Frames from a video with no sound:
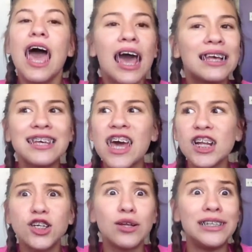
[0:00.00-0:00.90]
because I
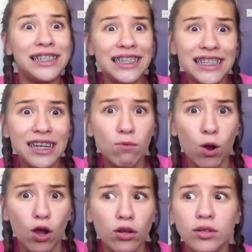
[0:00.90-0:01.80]
got to go to Disney
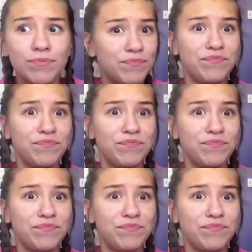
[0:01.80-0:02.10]
World.